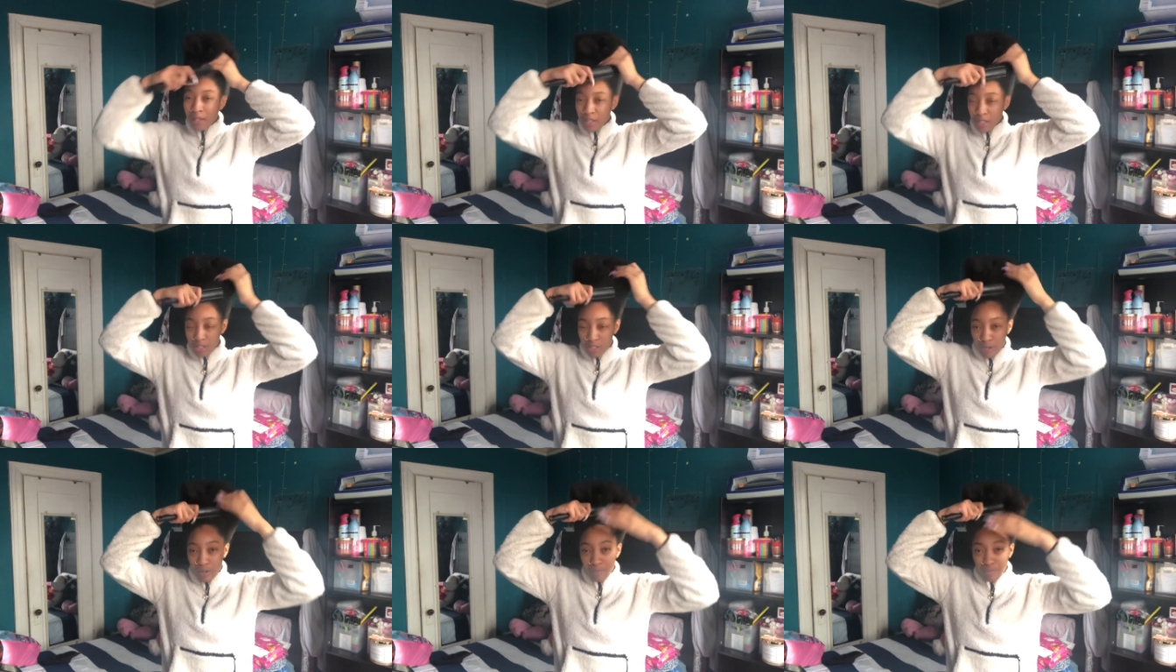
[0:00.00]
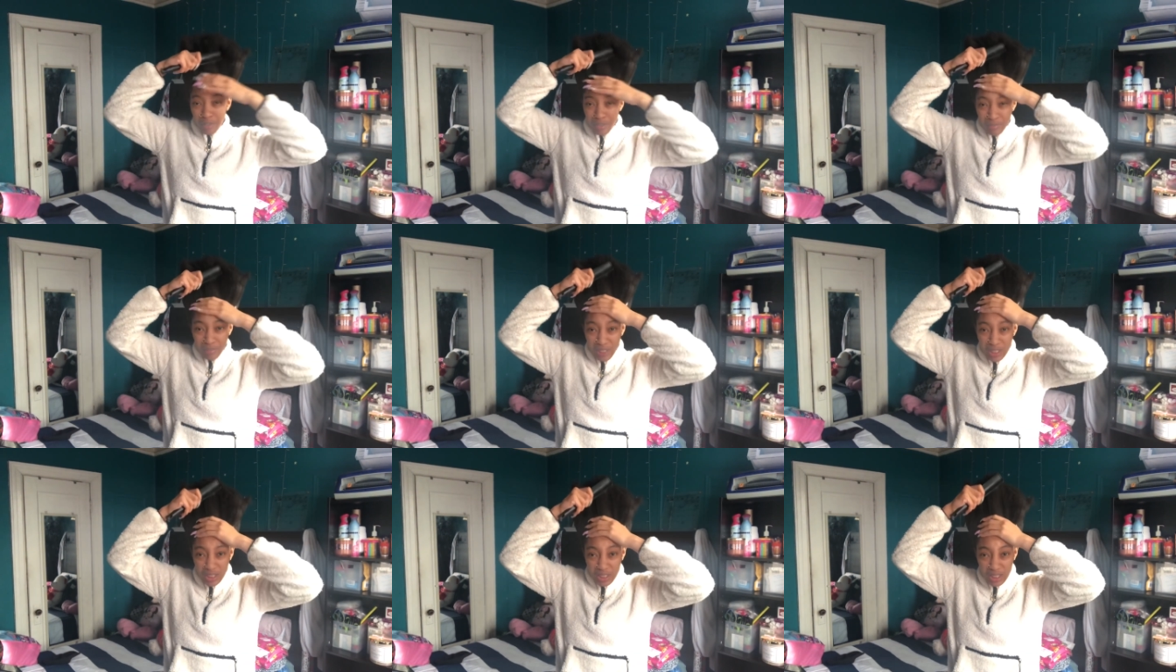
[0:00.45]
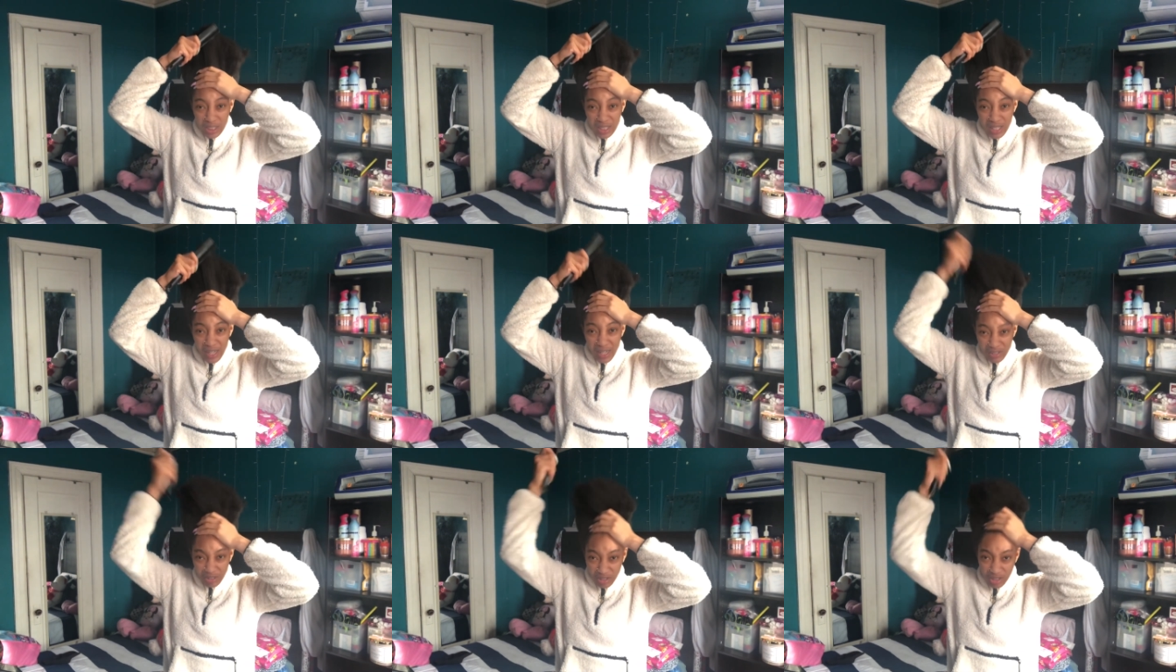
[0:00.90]
So I pretty much just
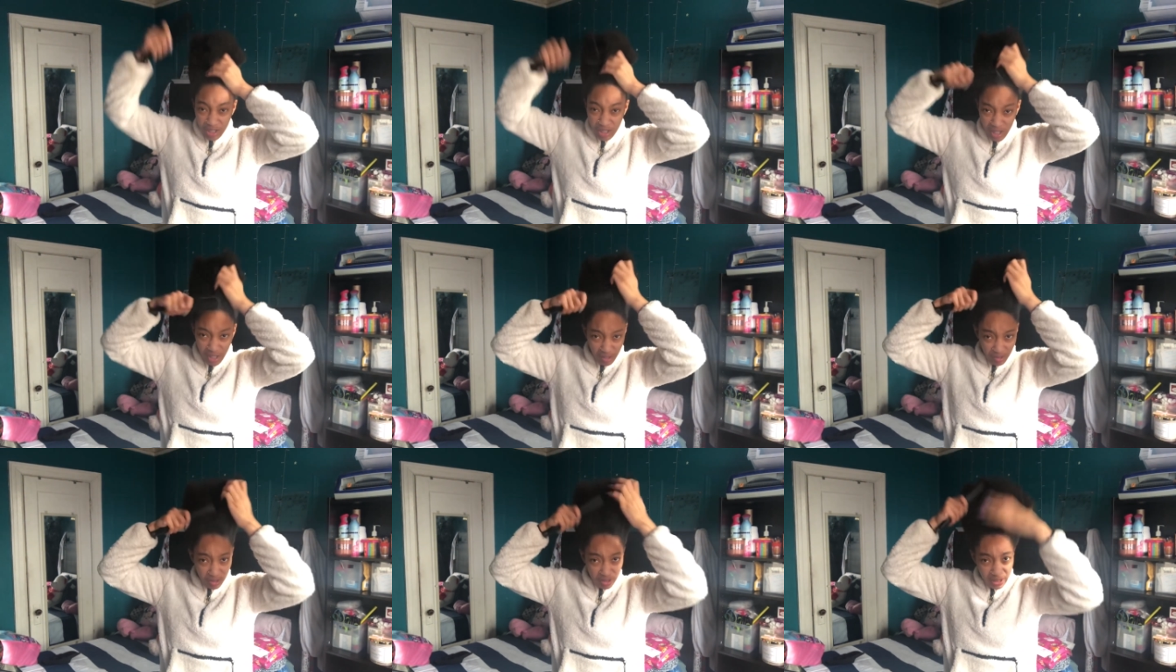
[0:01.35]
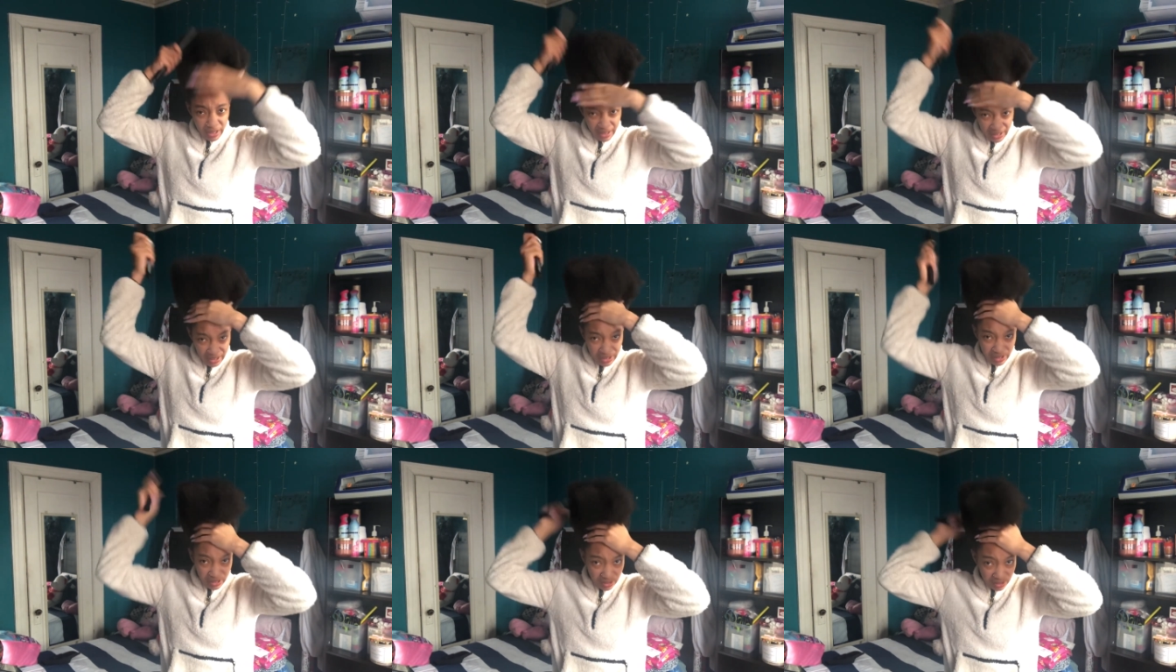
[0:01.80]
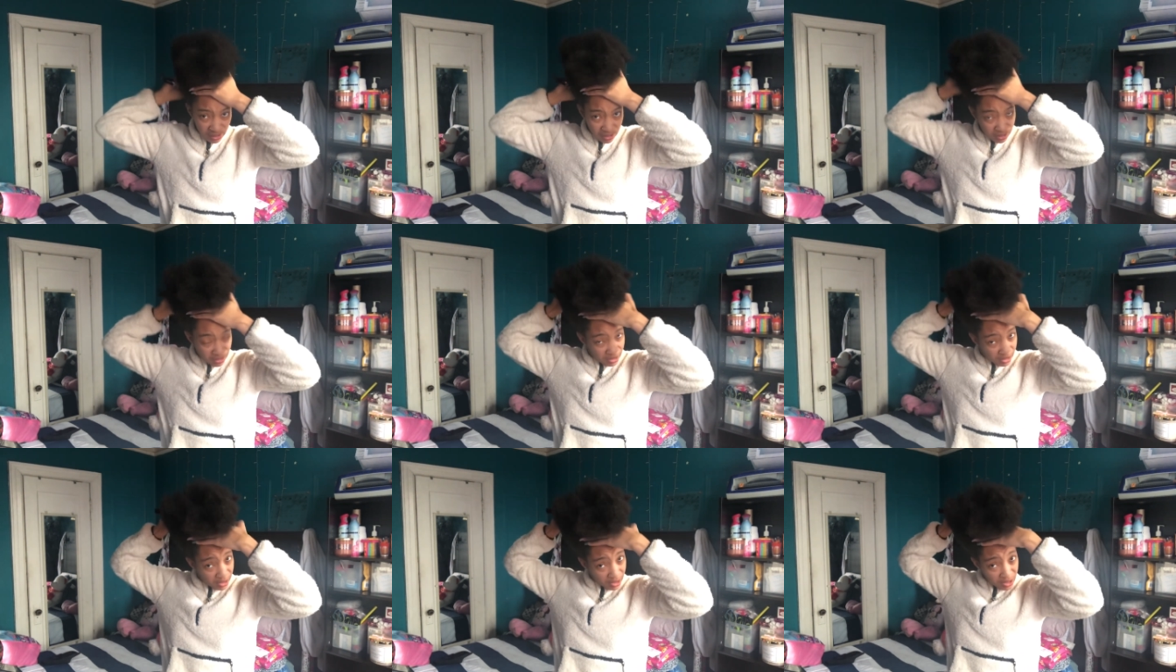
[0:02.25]
got out the shower and
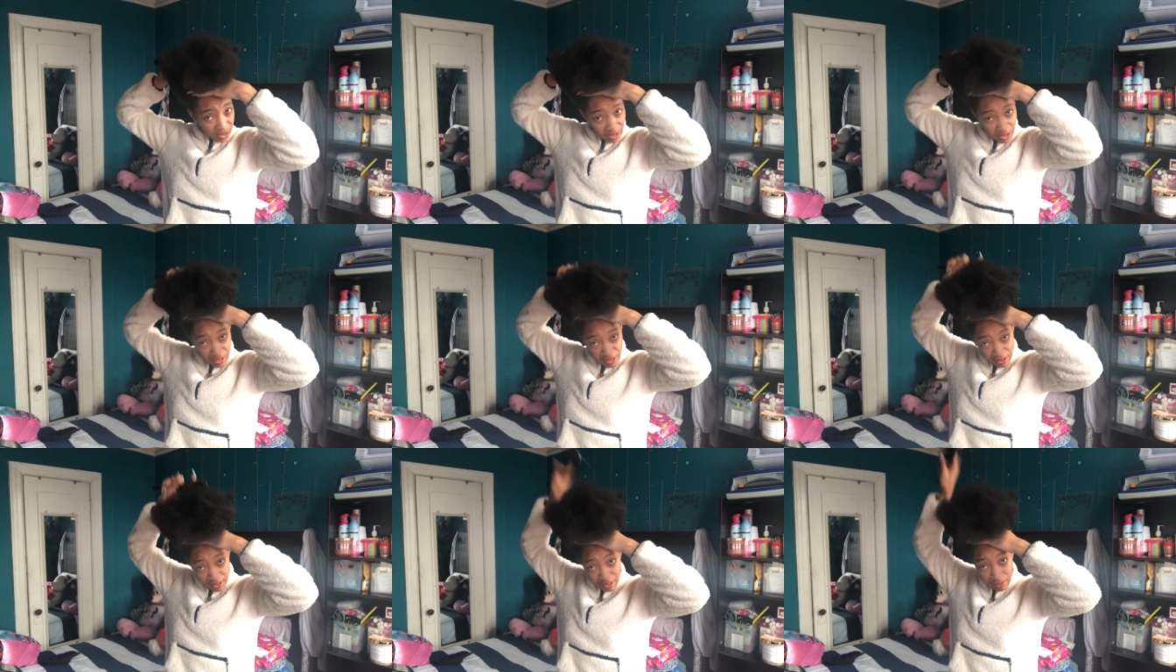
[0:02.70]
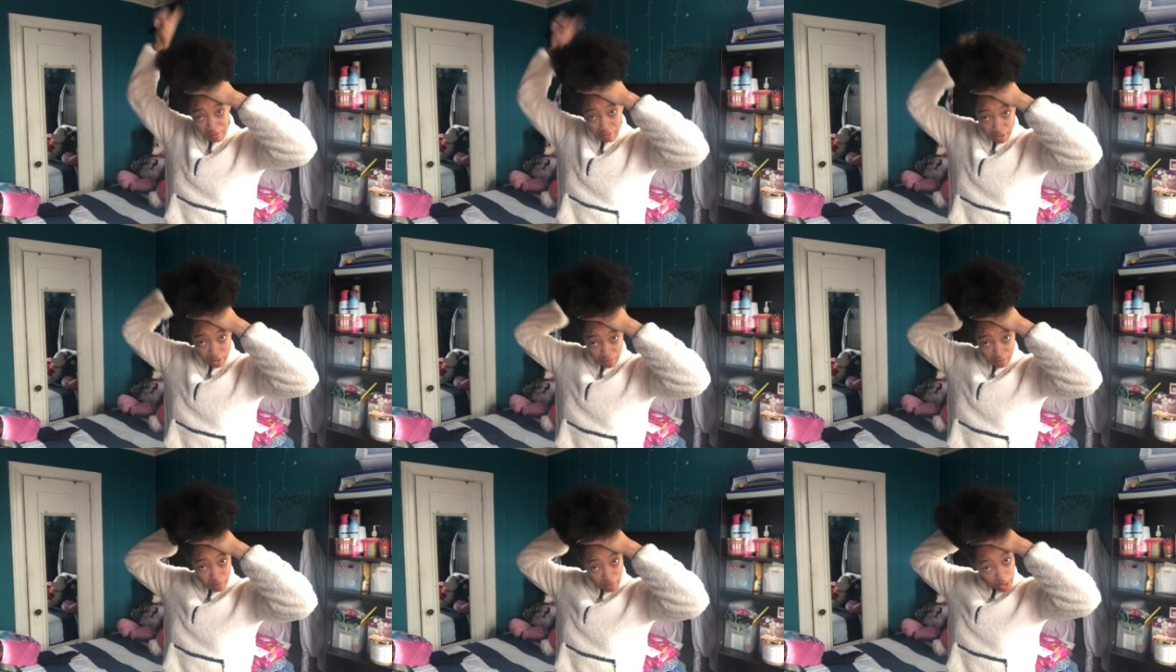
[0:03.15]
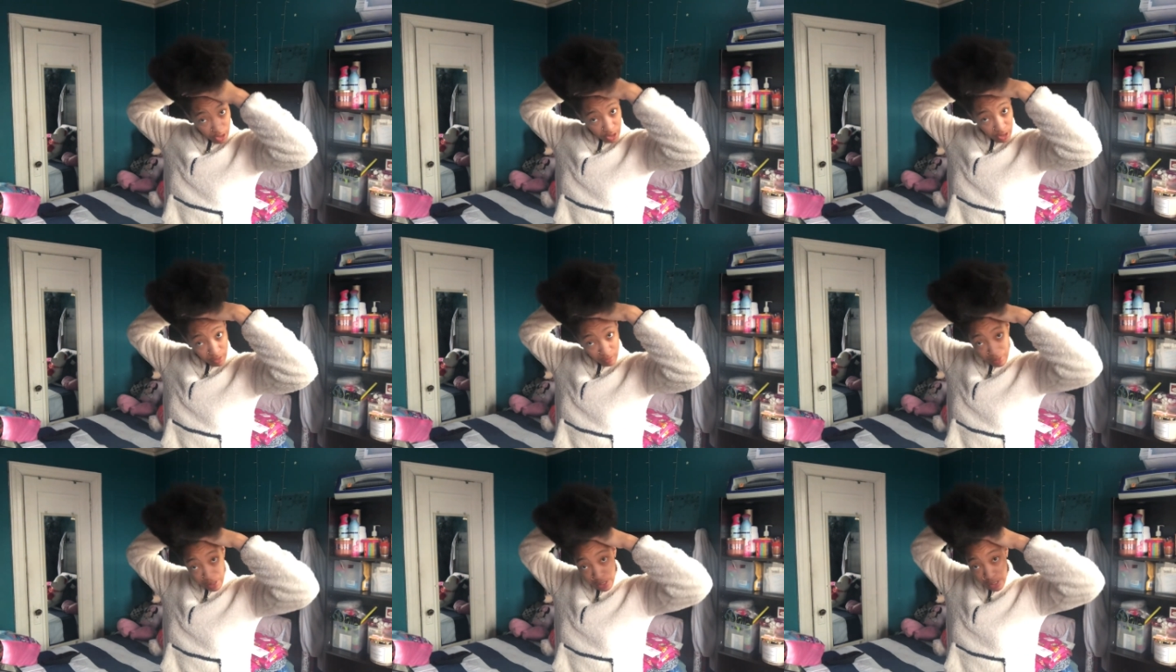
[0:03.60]
I'm just
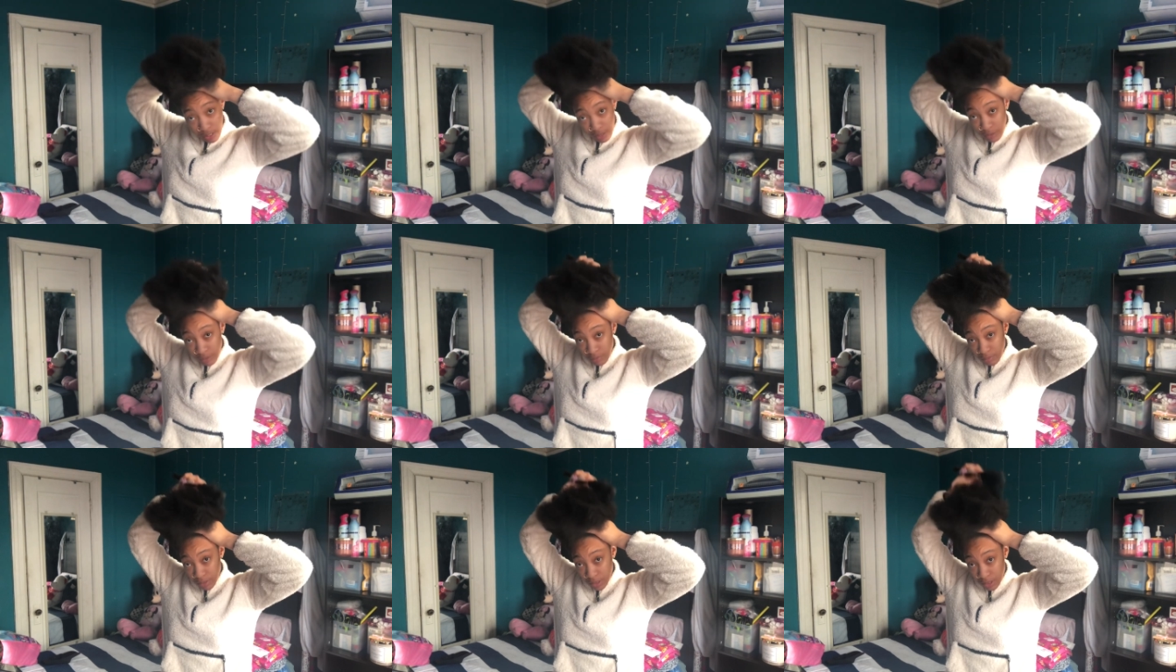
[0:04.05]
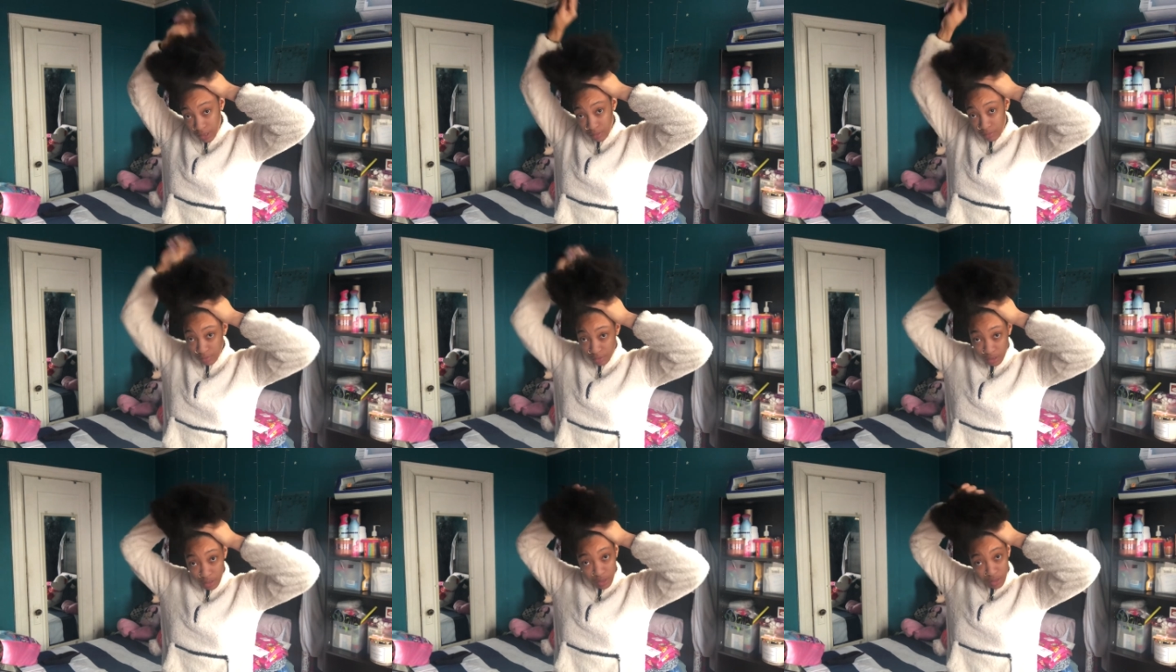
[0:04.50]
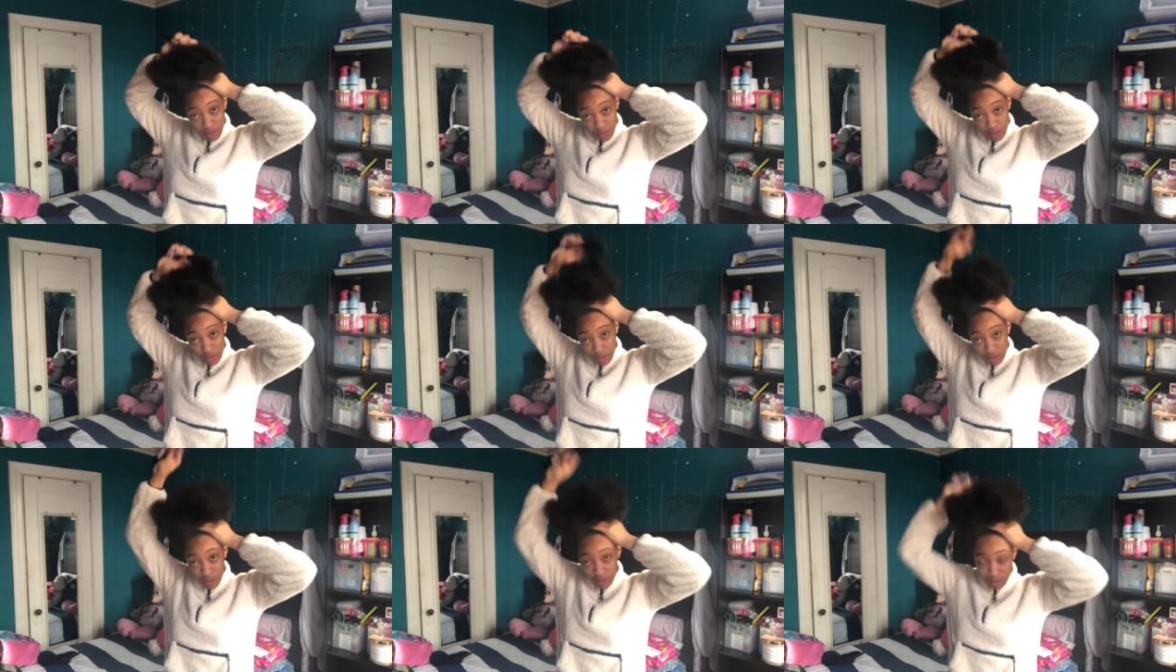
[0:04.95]
brushing my hair up again
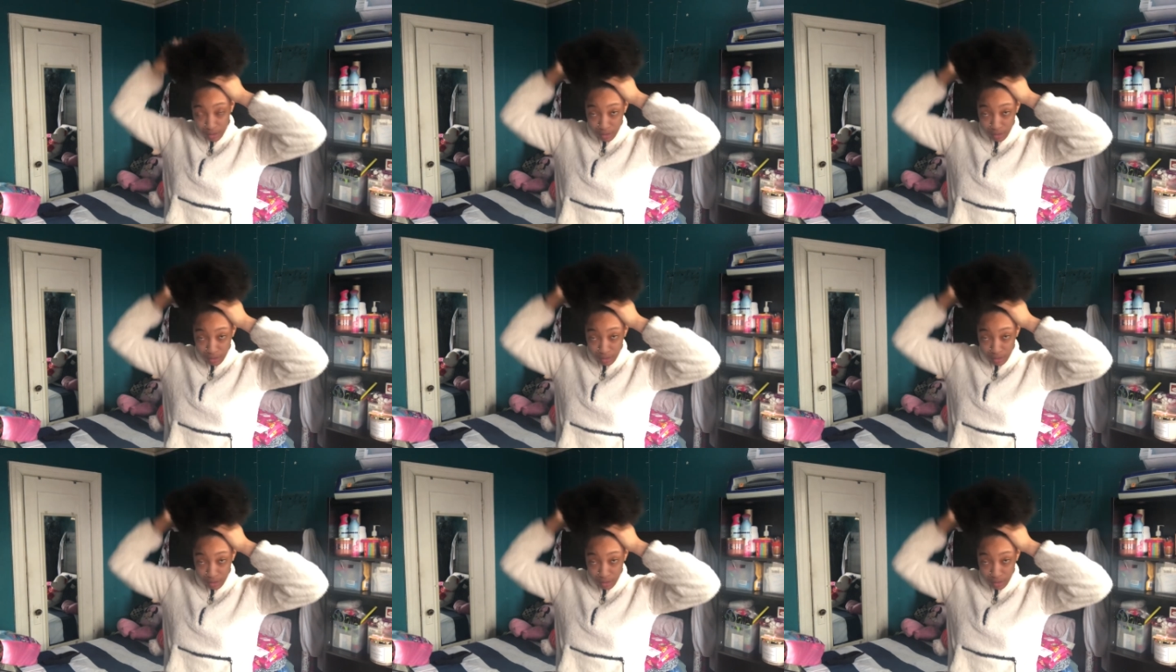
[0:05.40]
because